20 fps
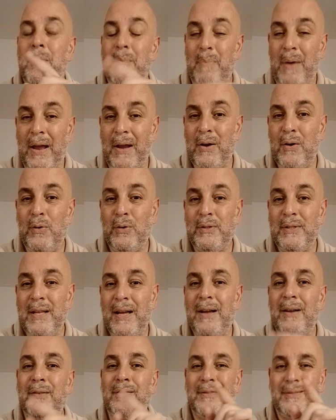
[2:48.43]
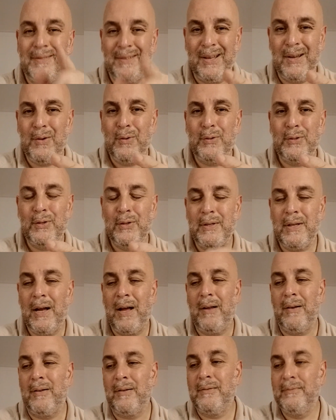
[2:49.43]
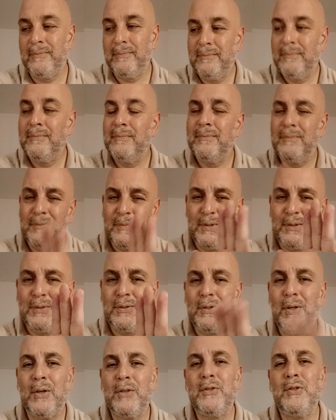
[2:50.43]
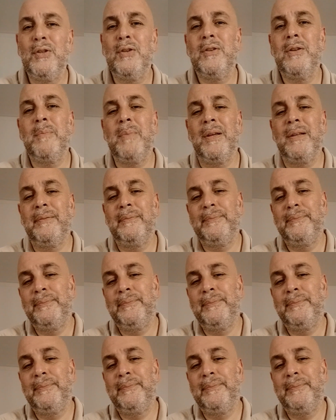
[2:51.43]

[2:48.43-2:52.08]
Bank goes down, there goes your dollar. Talk to you in a bit.